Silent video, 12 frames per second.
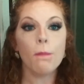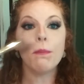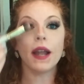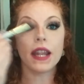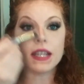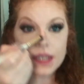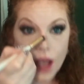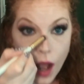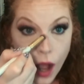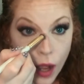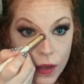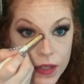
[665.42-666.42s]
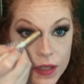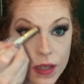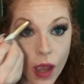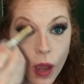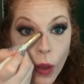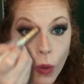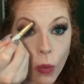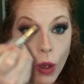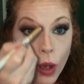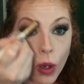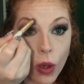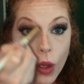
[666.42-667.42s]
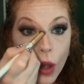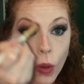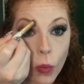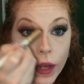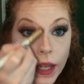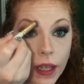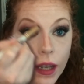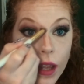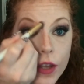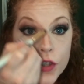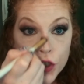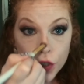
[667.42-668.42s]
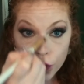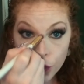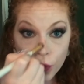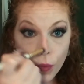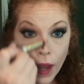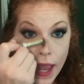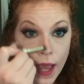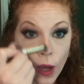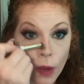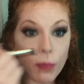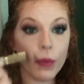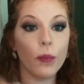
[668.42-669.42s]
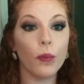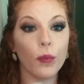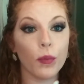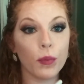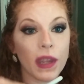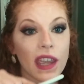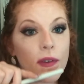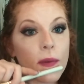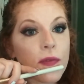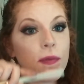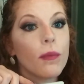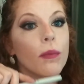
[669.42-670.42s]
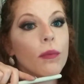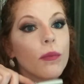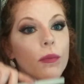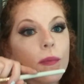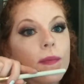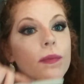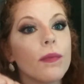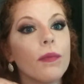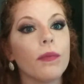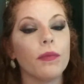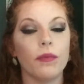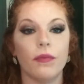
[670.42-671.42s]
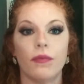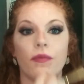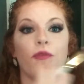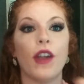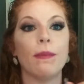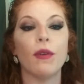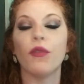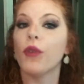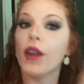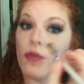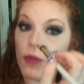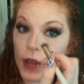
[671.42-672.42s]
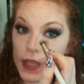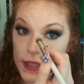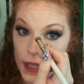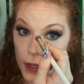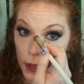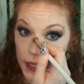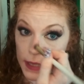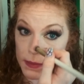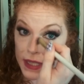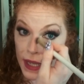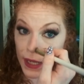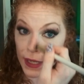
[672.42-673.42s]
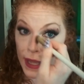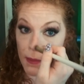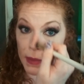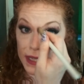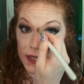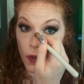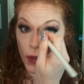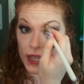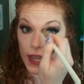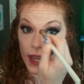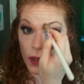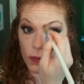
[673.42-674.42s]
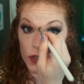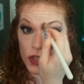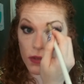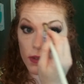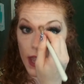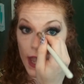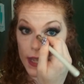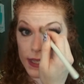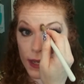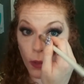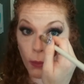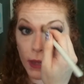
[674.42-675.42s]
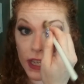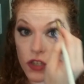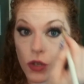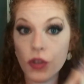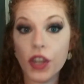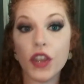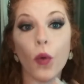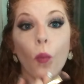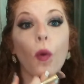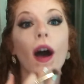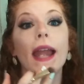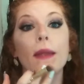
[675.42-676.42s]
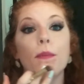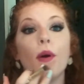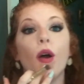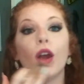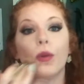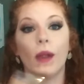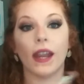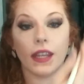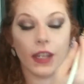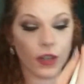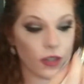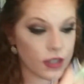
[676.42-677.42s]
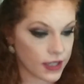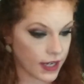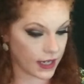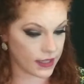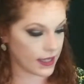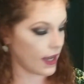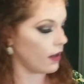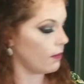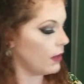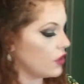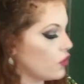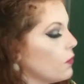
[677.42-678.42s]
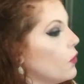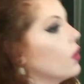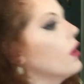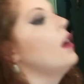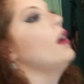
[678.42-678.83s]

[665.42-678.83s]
but it's also going to help give a frame of reference. I know I keep saying that, but it's going to help do that to help make sure that the white part right here stands out much more.